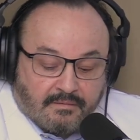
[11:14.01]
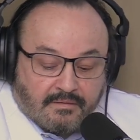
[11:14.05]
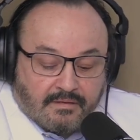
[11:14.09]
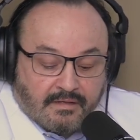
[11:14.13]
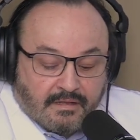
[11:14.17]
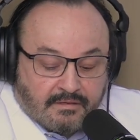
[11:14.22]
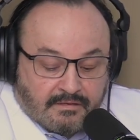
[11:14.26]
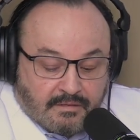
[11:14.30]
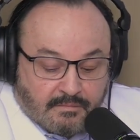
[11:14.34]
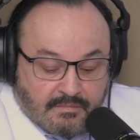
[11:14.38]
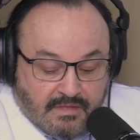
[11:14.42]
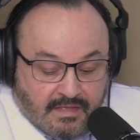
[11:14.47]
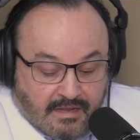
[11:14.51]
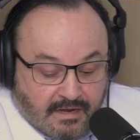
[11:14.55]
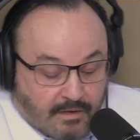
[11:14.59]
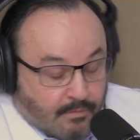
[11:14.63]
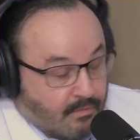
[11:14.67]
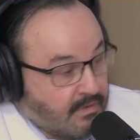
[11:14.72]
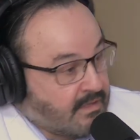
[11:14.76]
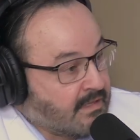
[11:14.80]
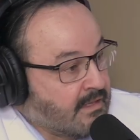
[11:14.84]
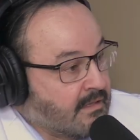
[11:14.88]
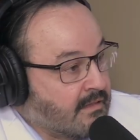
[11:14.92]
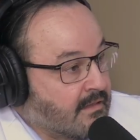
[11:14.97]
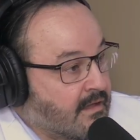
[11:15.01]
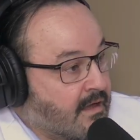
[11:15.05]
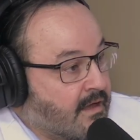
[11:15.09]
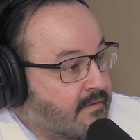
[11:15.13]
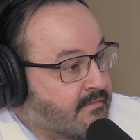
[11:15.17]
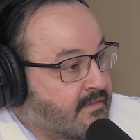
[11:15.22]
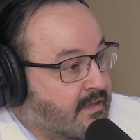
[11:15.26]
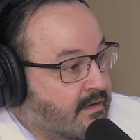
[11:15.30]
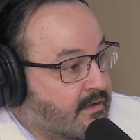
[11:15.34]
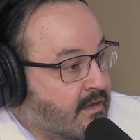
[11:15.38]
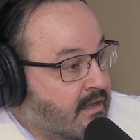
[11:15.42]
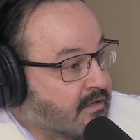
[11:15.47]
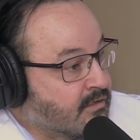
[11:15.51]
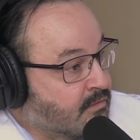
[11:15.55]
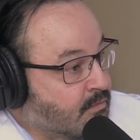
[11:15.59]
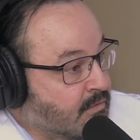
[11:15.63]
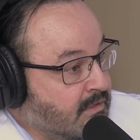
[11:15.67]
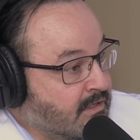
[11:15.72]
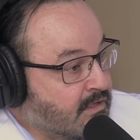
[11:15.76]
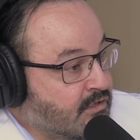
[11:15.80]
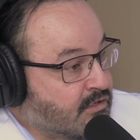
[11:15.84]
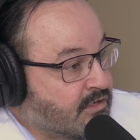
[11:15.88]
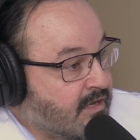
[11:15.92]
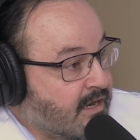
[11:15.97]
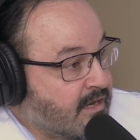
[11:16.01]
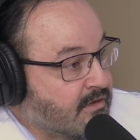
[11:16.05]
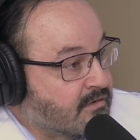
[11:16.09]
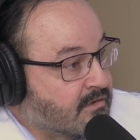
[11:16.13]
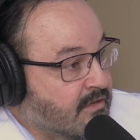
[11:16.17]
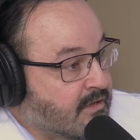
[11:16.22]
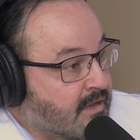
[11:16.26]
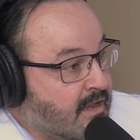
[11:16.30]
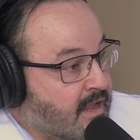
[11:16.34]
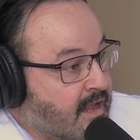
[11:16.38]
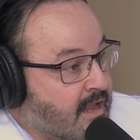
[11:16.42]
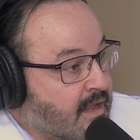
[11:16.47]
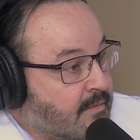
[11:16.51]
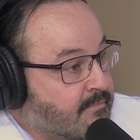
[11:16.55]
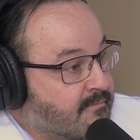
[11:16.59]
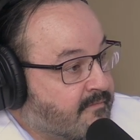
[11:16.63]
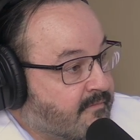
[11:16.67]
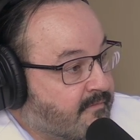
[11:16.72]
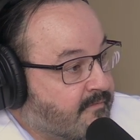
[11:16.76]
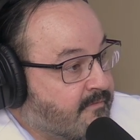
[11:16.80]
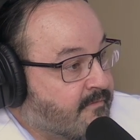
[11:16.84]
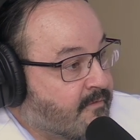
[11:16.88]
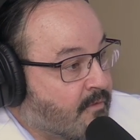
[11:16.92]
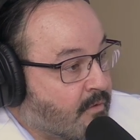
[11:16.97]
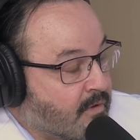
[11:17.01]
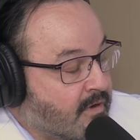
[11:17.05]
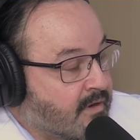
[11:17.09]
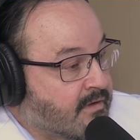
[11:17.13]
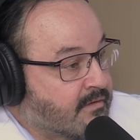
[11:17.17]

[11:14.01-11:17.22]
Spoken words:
it's something that I really love that has really changed the game for